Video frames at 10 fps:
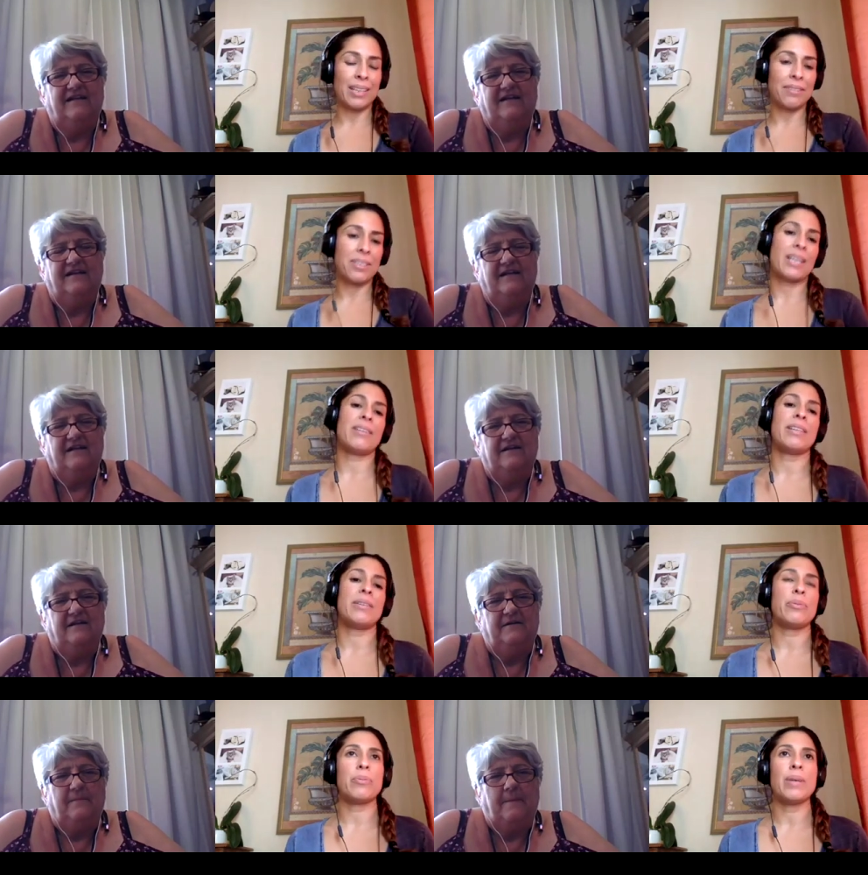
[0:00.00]
Speaker 1: lifestyle and
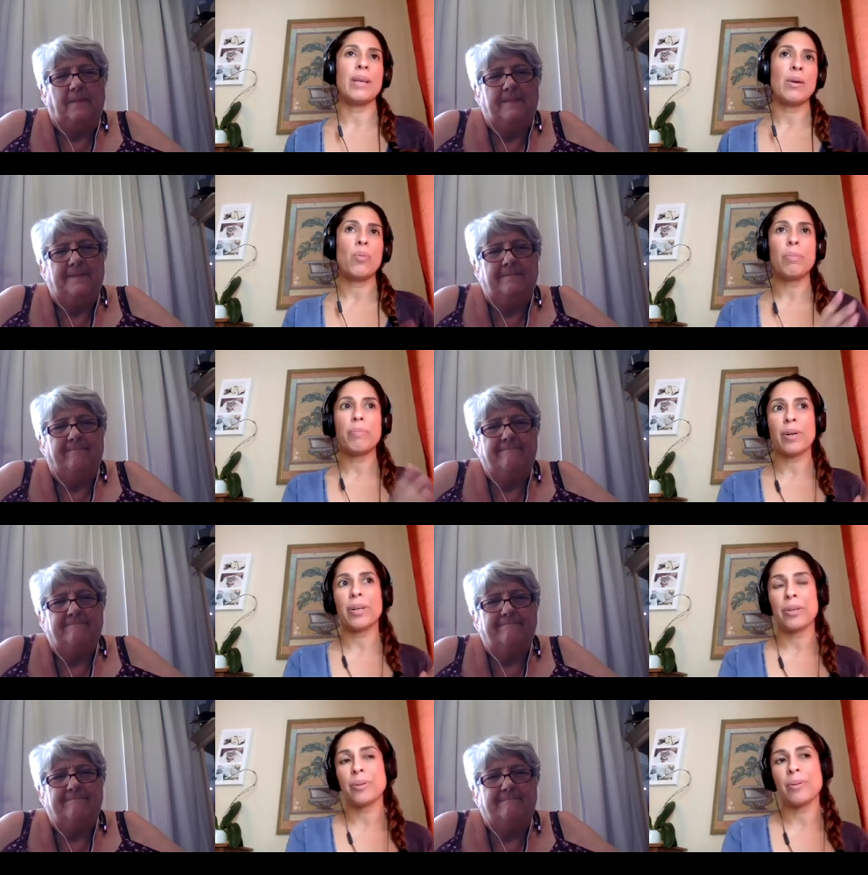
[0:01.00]
what brought
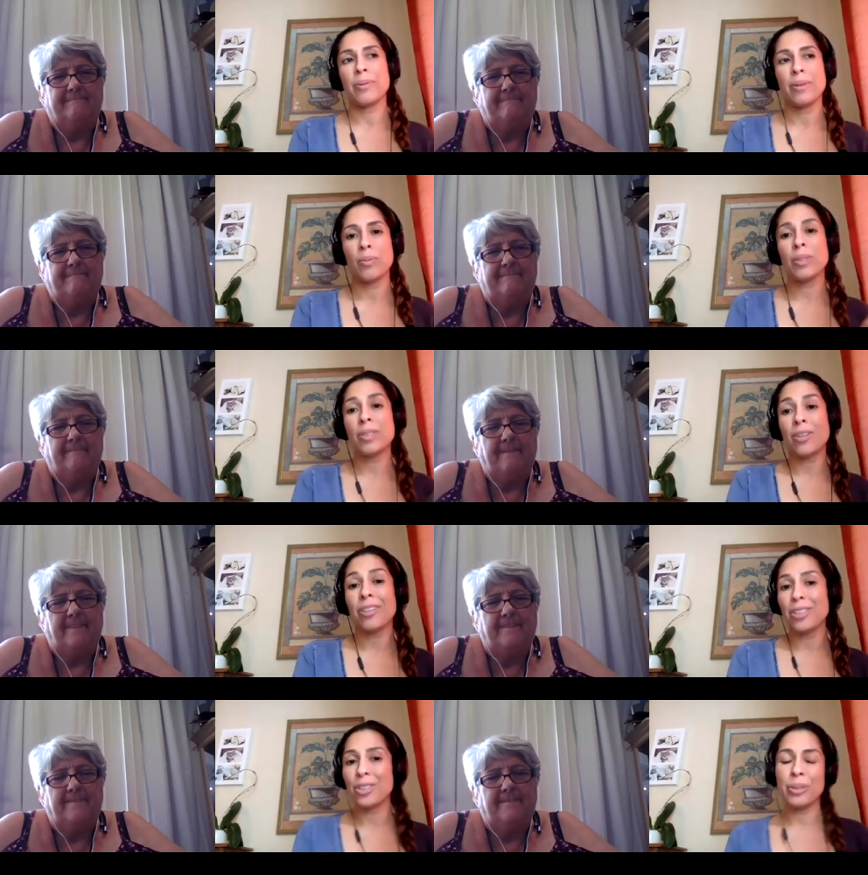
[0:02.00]
you, what
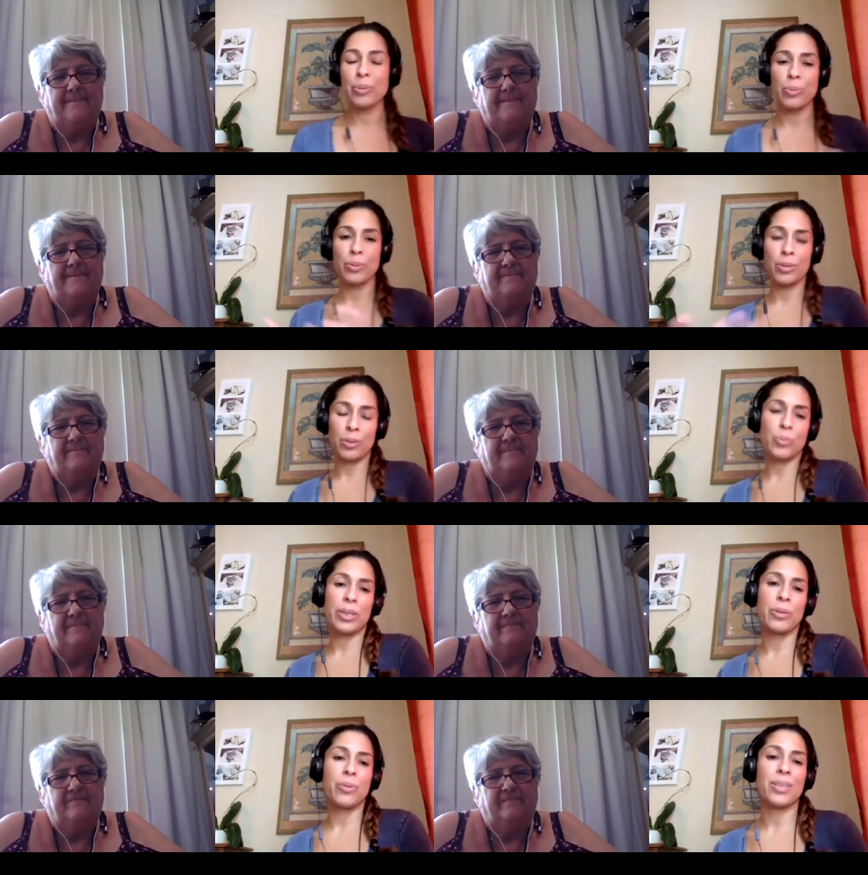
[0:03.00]
started you to where
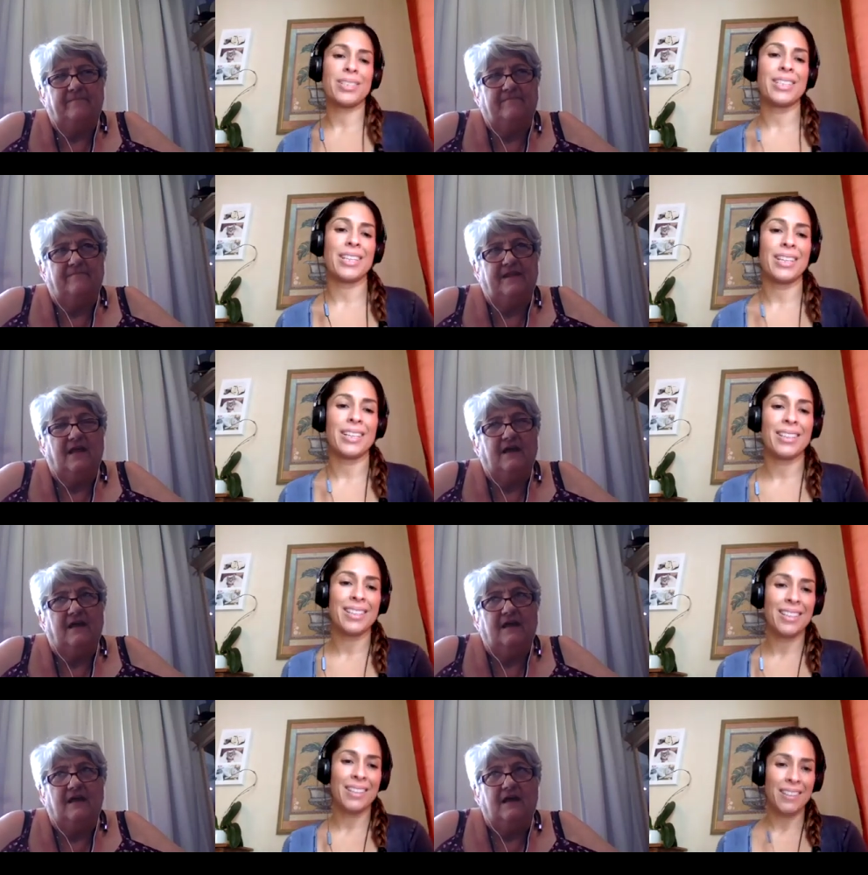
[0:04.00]
you are today.
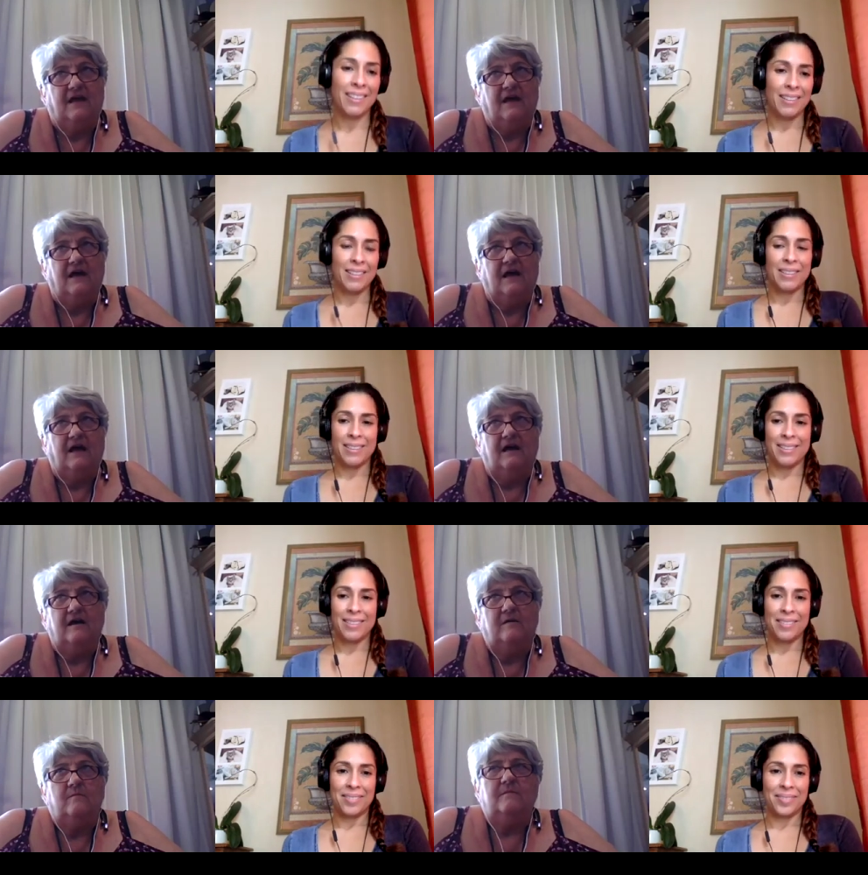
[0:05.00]

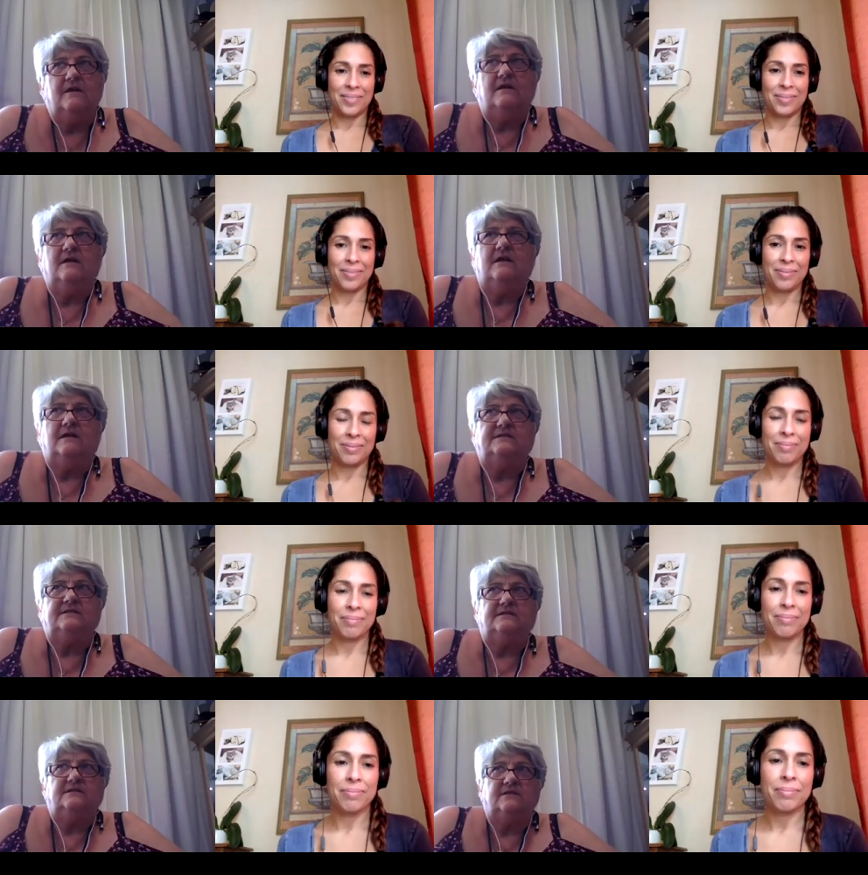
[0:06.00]
Speaker 2: Um, it
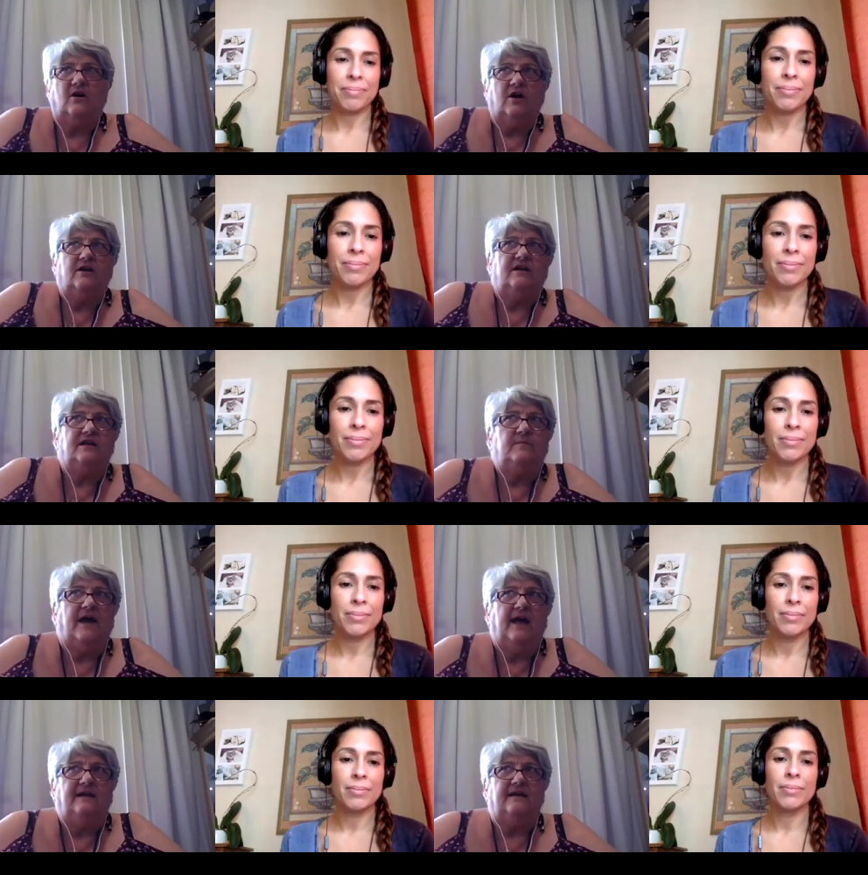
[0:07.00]
started
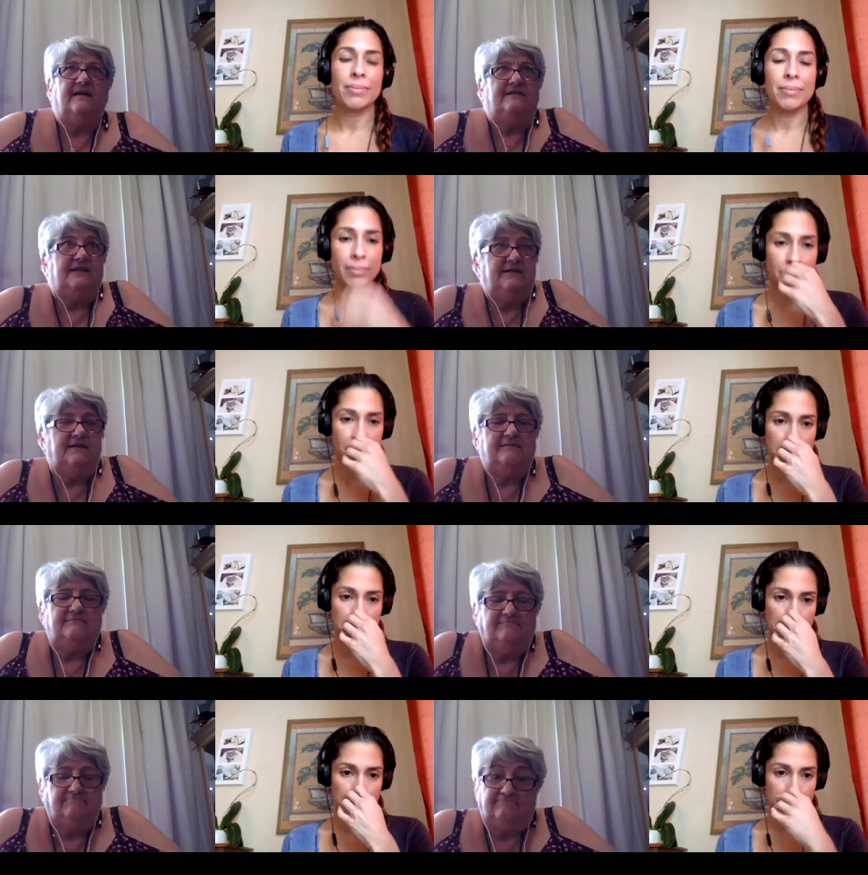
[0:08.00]
back in the
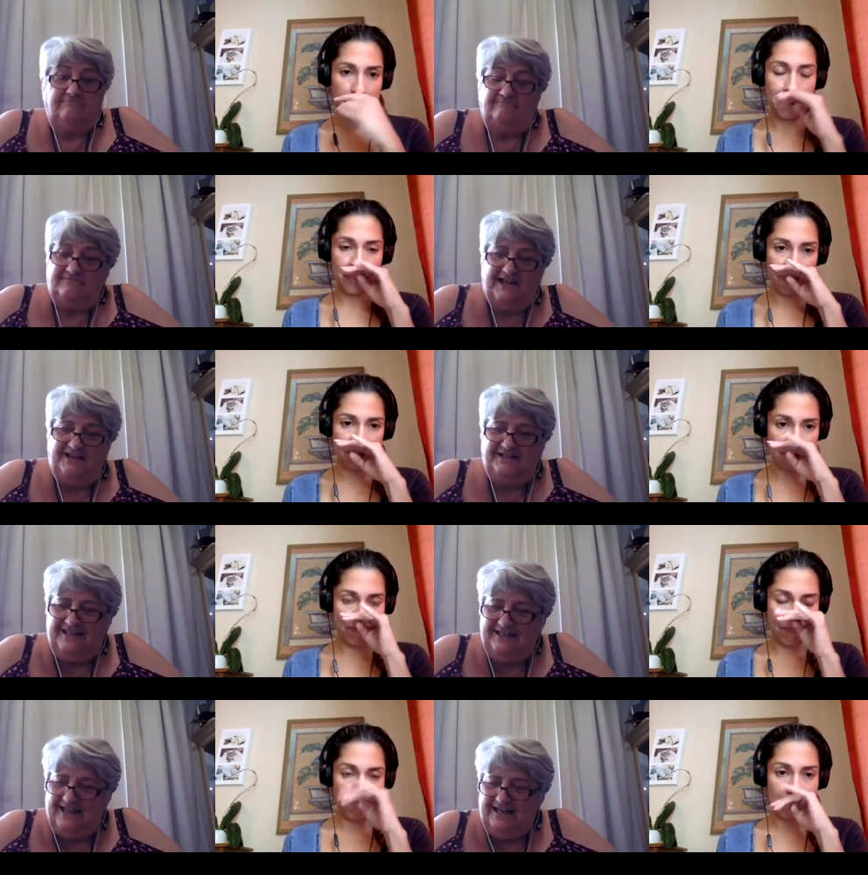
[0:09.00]

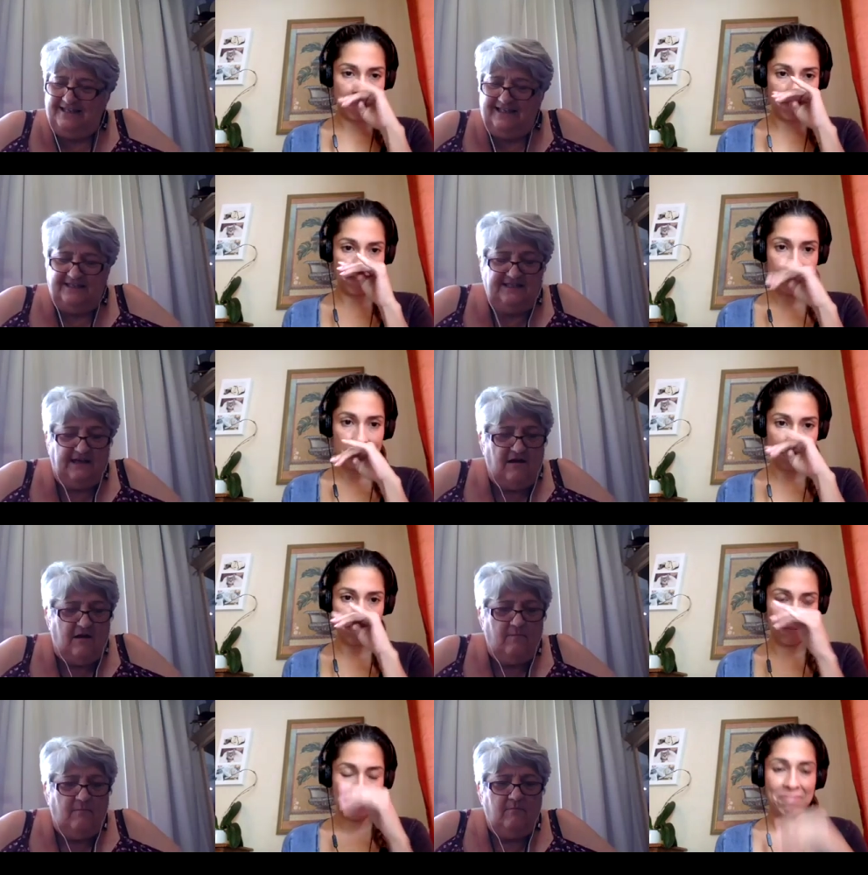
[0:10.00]
1990s.
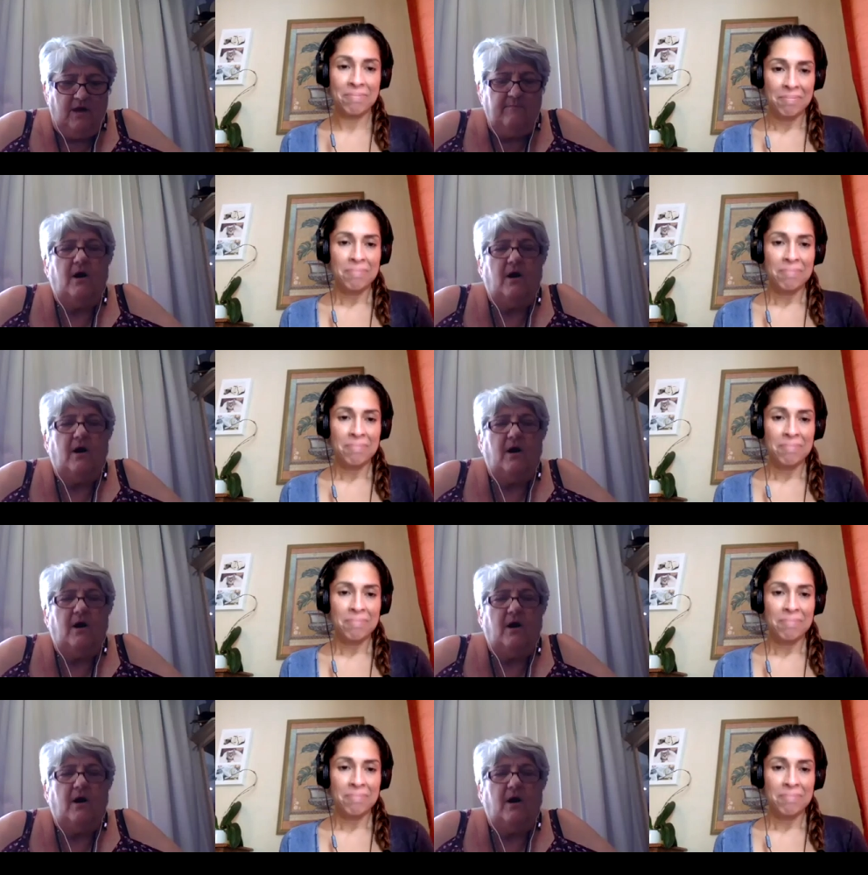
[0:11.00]
Um, my